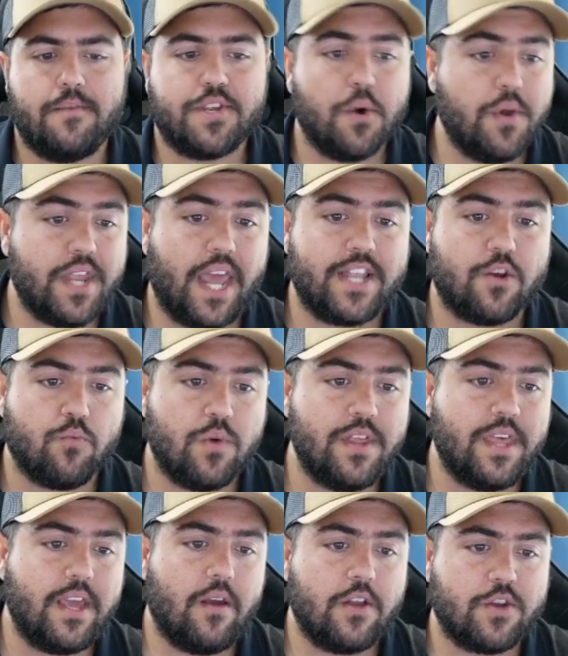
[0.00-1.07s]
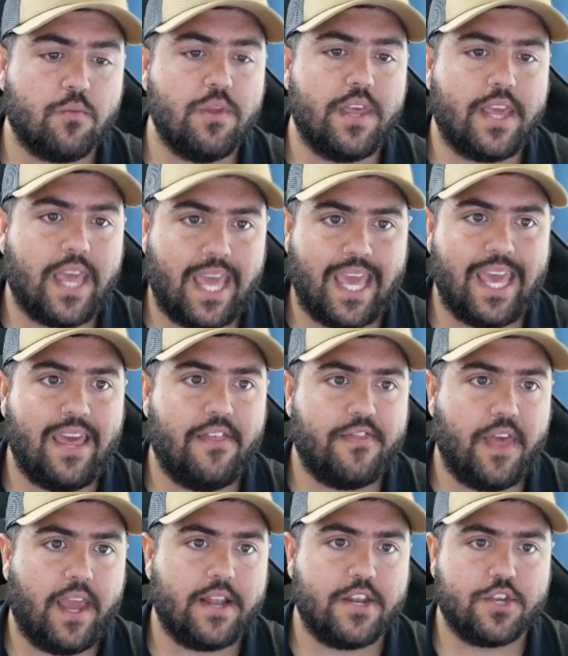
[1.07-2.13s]
So it's a really key
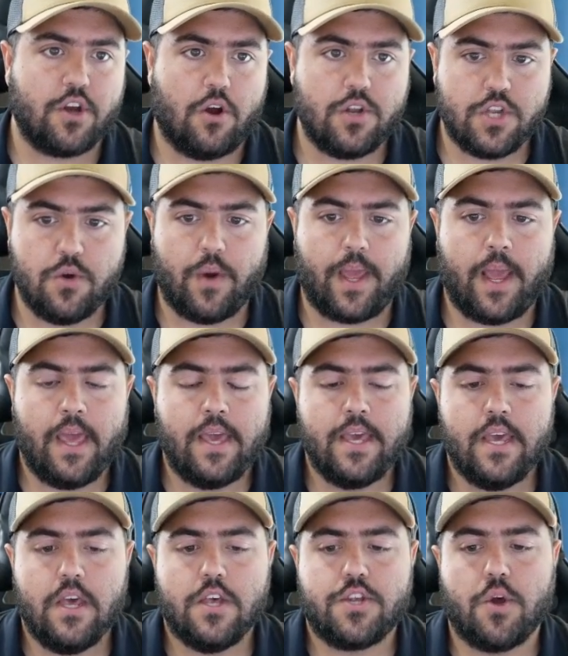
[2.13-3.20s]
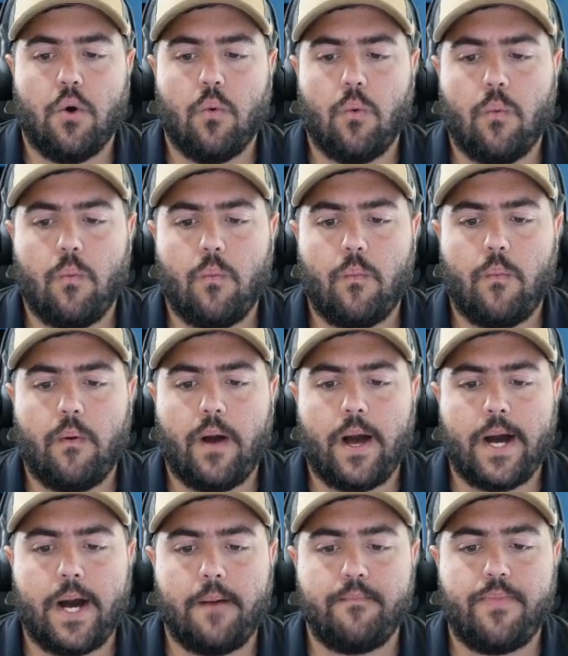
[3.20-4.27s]
thing to start doing. So
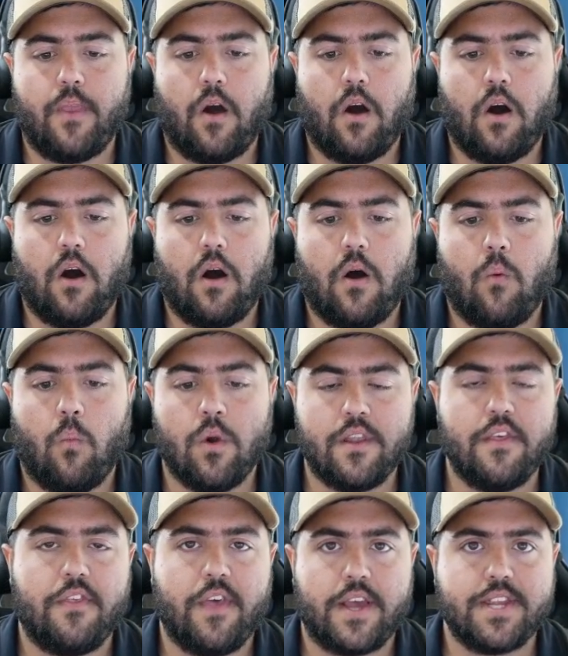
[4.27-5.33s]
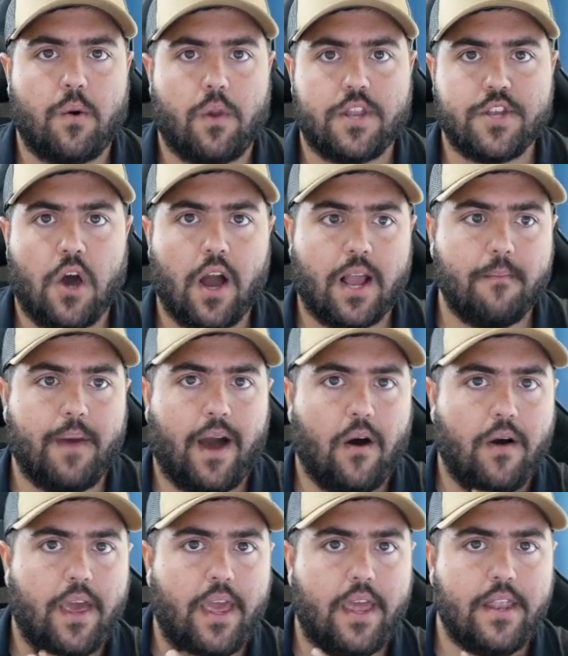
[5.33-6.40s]
one of the things I want to talk
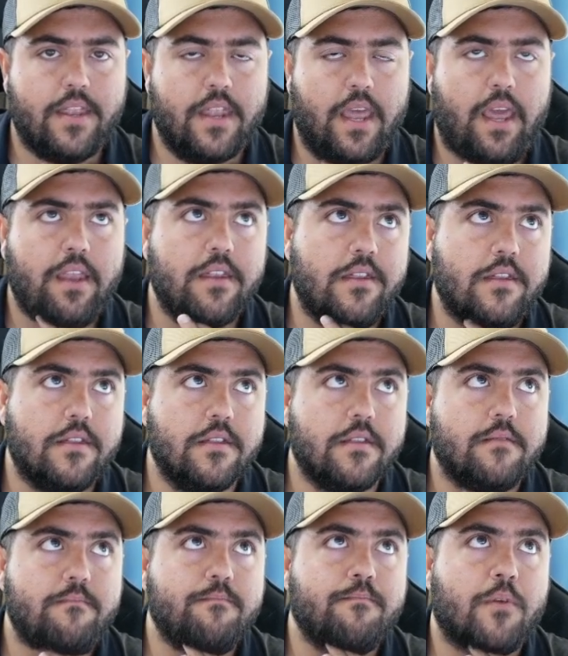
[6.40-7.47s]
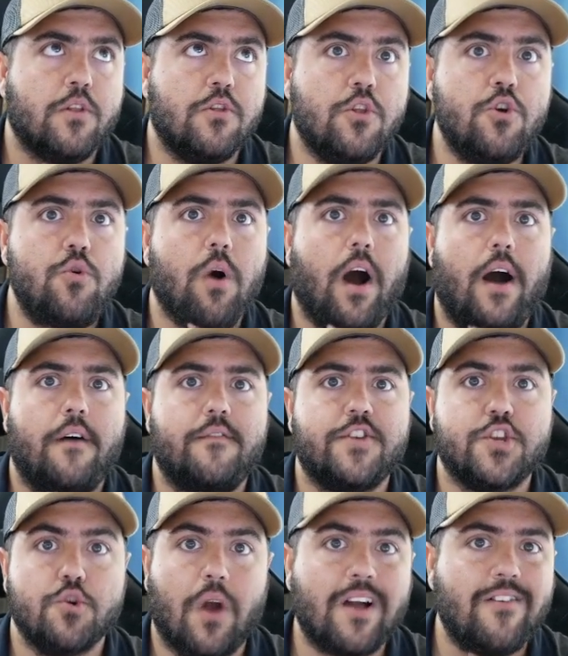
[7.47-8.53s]
about in lieu
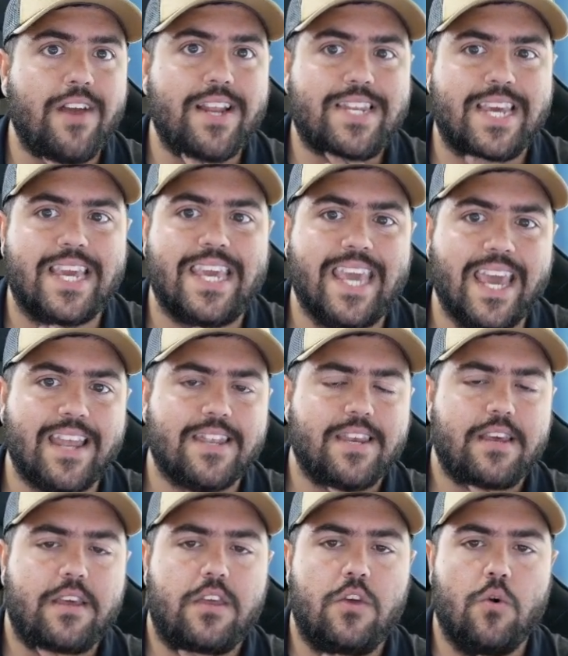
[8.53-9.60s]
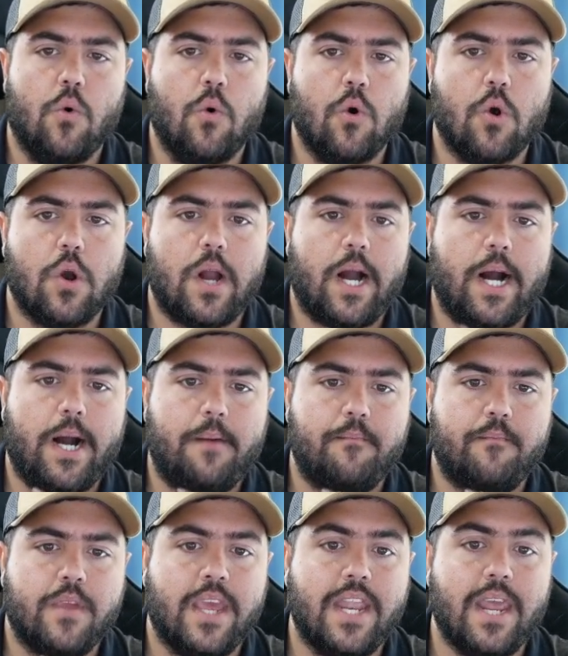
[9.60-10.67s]
of struggling to get your
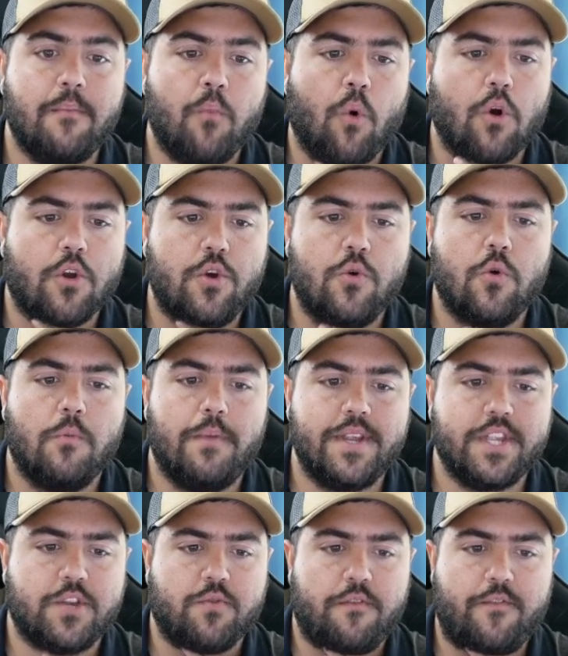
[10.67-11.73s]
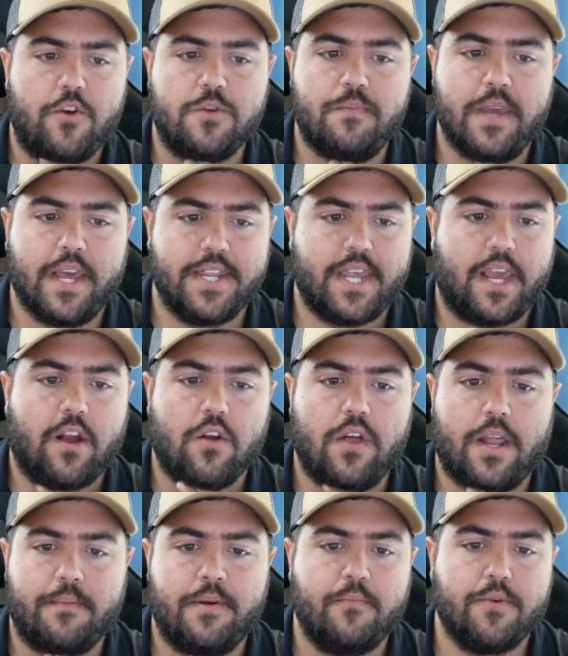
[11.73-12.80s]
getting more Google business reviews, because I hear a
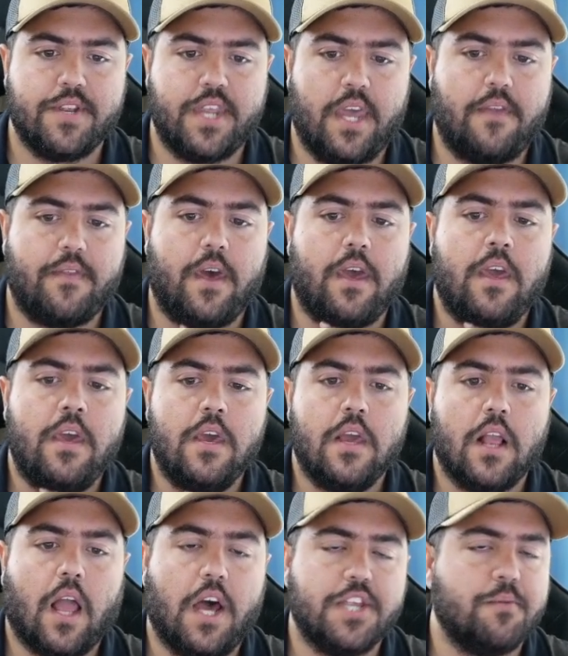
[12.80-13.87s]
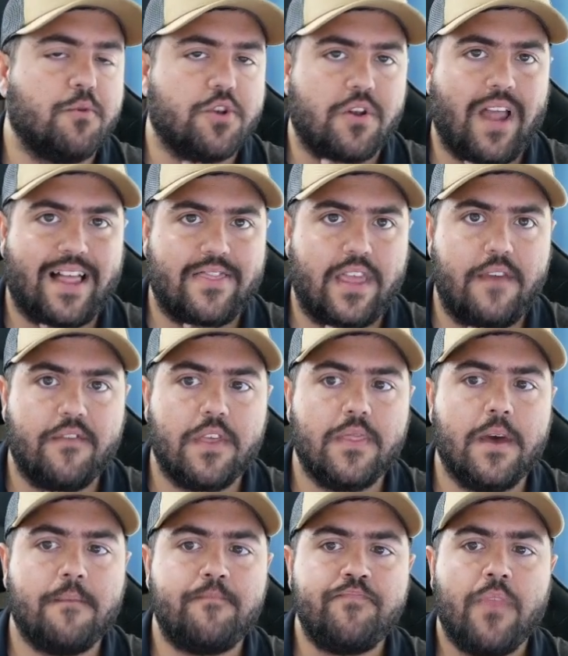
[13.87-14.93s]
lot of people say that customers are not leaving
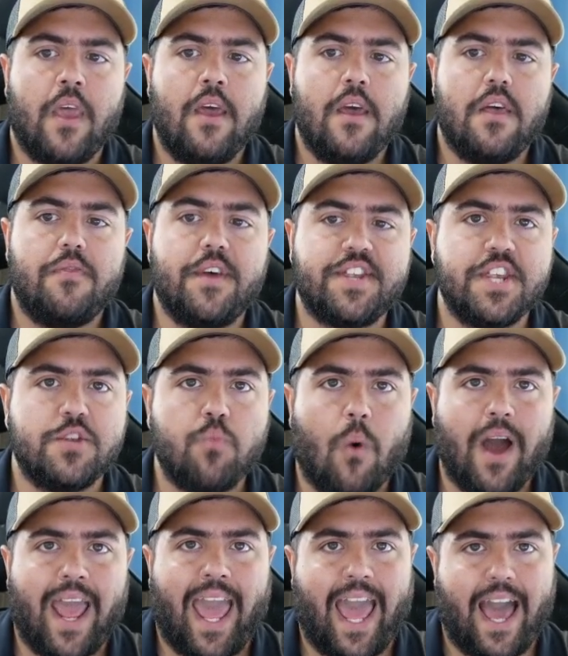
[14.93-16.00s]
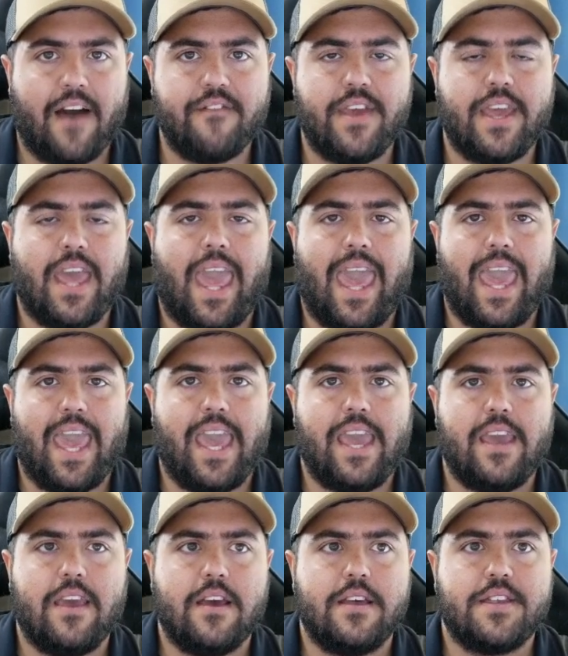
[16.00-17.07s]
them. This is why having
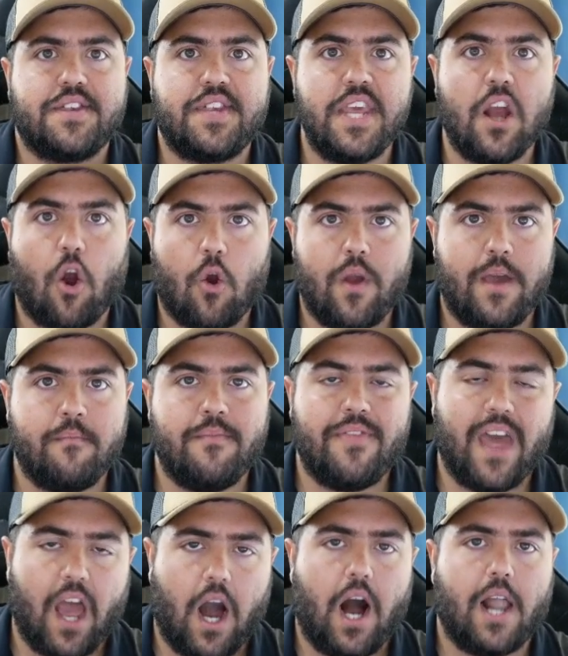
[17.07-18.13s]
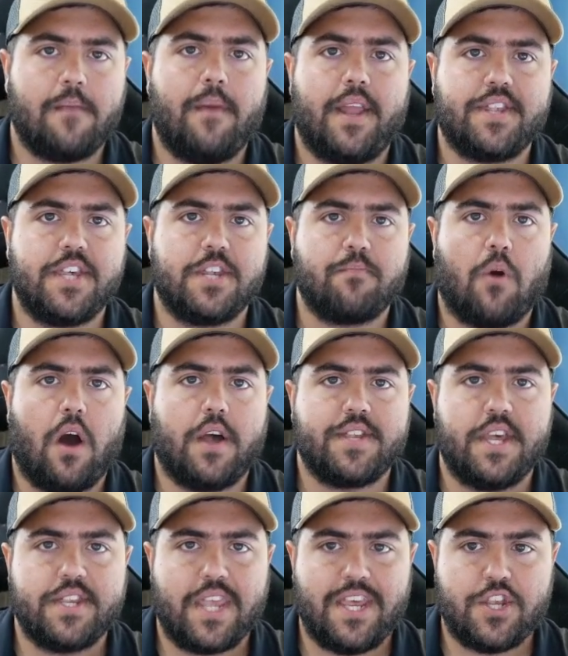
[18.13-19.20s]
a CRM that automates this
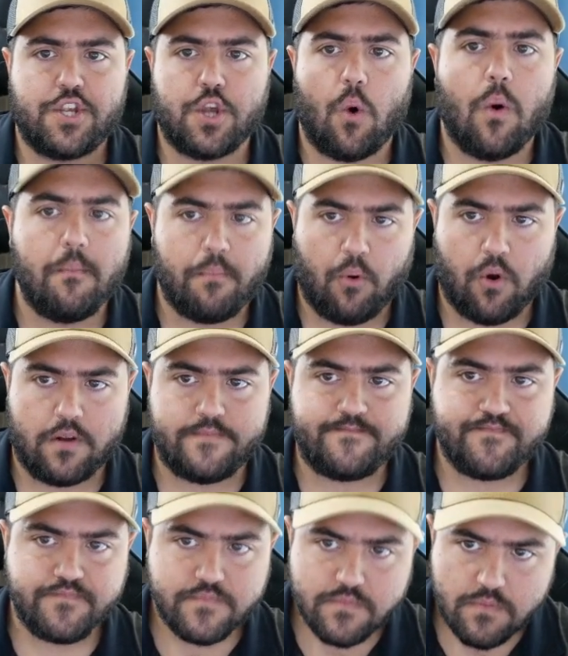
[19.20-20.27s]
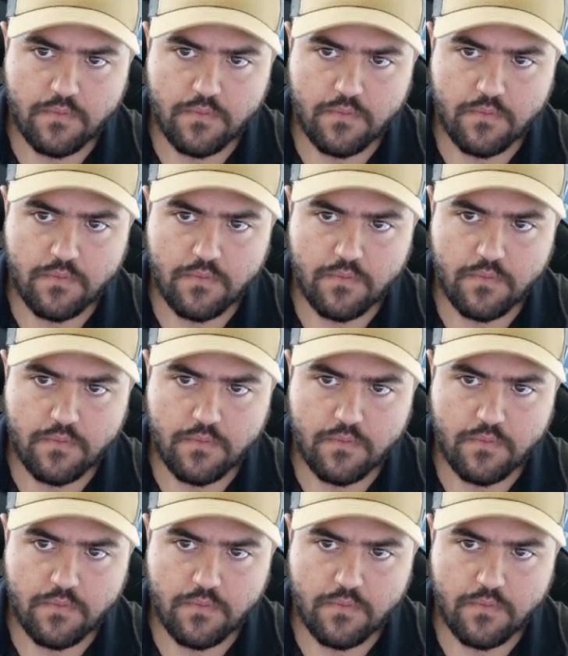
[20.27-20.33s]
process is so important.